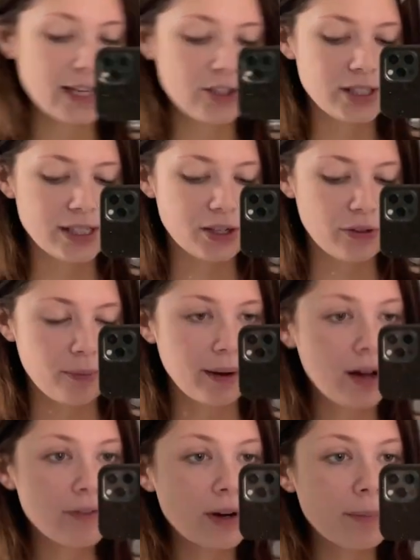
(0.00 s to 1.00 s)
I just need to throw my
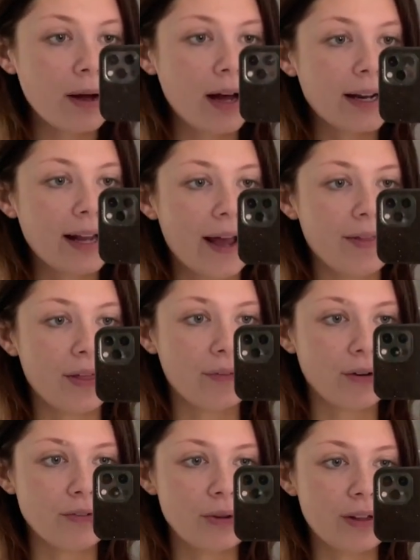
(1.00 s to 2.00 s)
cover up on and then
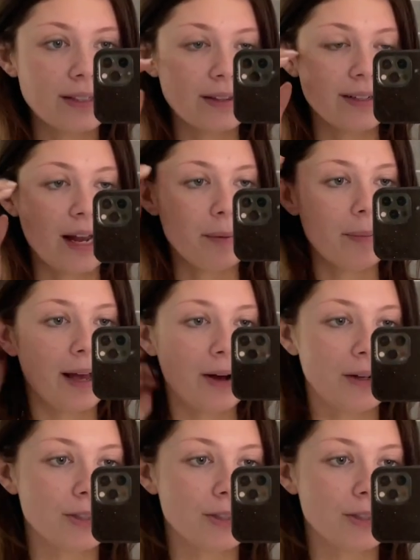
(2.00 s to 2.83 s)
throw a few things in the diaper bag.